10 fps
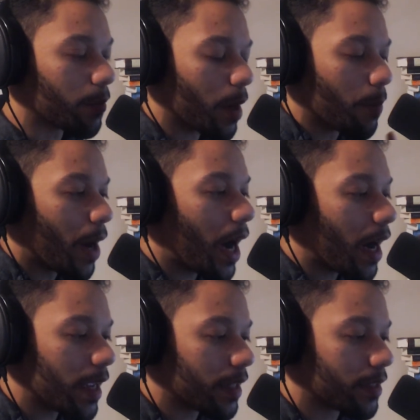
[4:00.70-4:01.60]
my
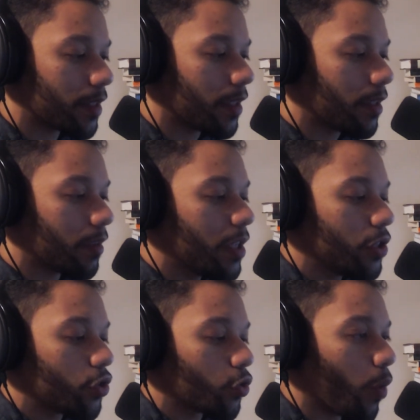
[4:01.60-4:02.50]
mind
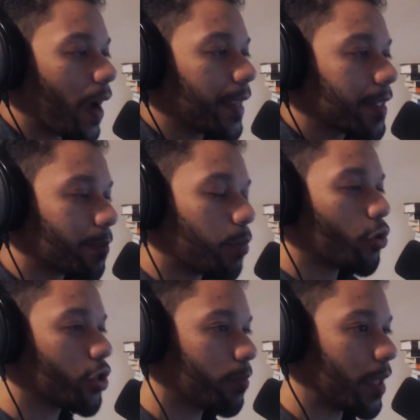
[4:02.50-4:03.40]
is trying to
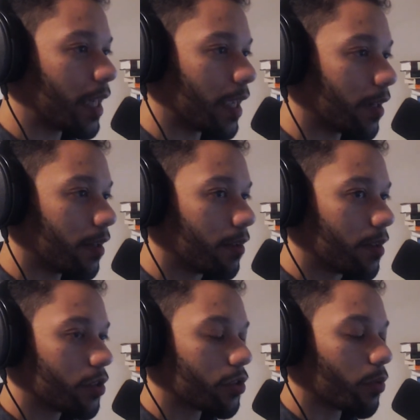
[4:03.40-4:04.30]
push me in
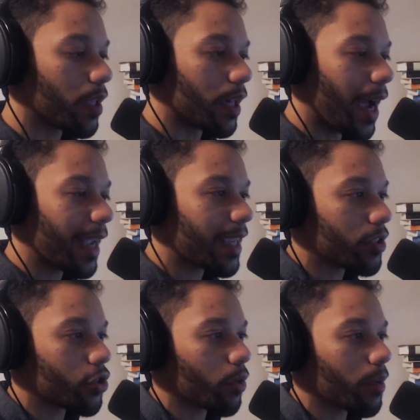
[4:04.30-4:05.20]
so that I can
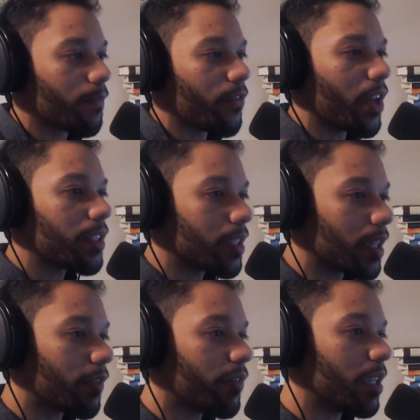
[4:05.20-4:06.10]
circumvent it
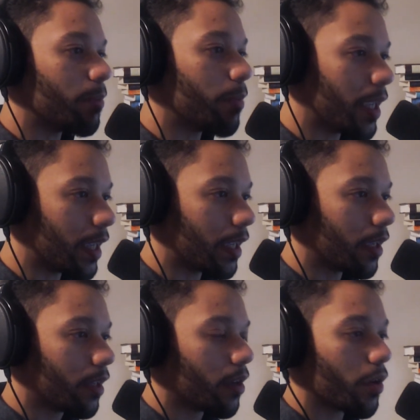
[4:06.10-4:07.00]
if need be.
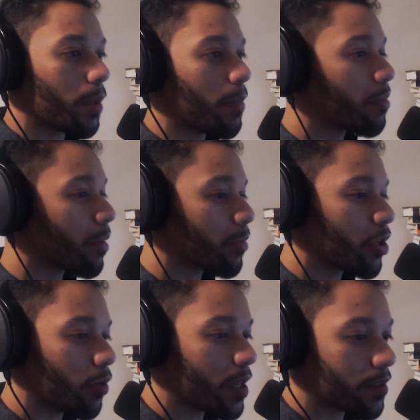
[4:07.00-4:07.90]
Okay, maybe
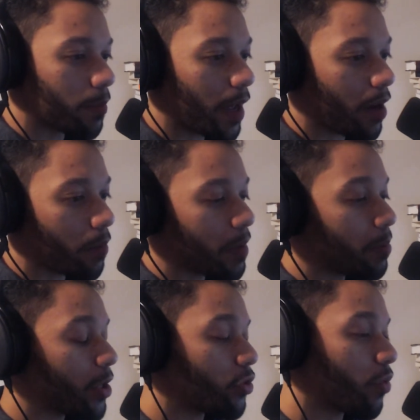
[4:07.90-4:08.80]

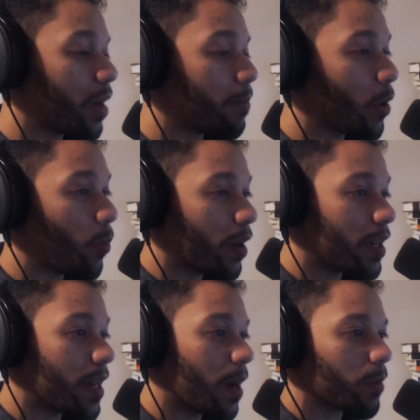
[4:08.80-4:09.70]
maybe I tried marijuana
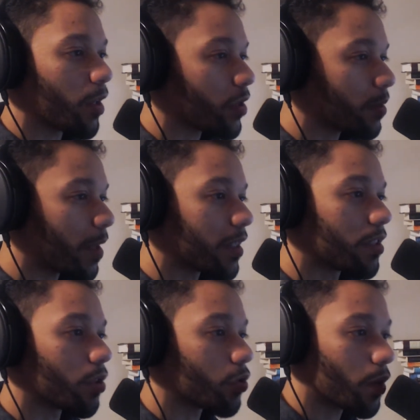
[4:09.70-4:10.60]
and now I'm curious about these
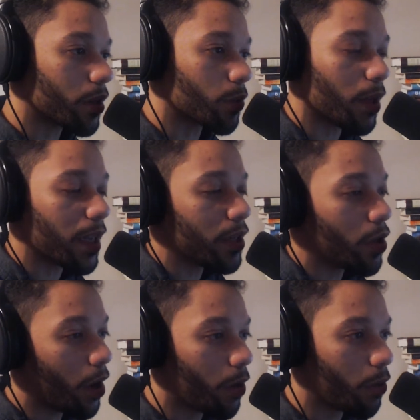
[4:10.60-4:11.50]
other drugs. Well, I
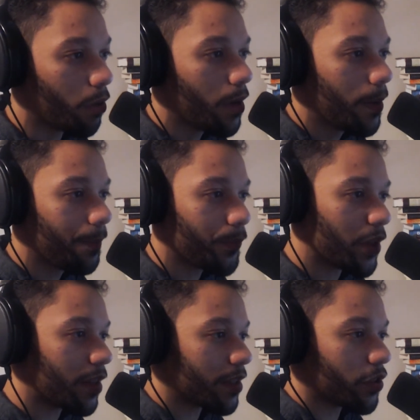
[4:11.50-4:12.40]
know
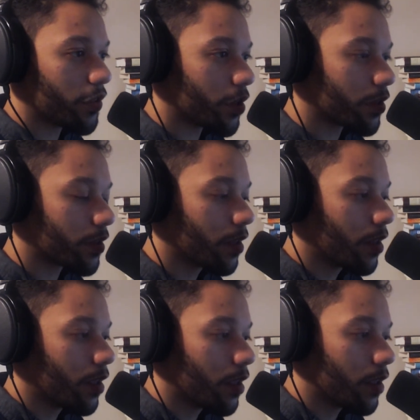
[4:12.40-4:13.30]
that this is just
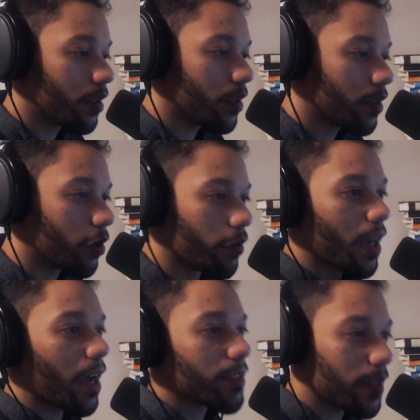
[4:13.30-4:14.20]

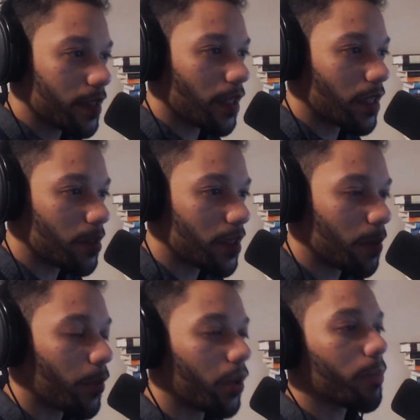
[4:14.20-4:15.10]
curiosity tendency
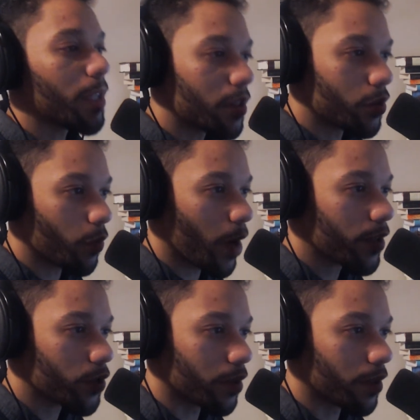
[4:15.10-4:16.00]
pulling me in this
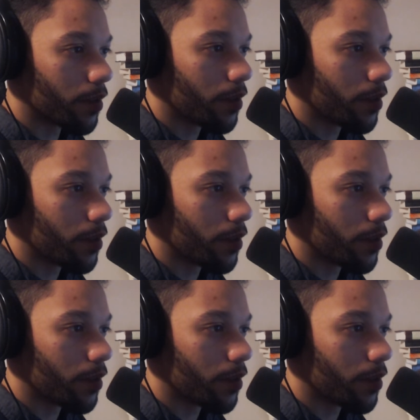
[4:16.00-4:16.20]
direction.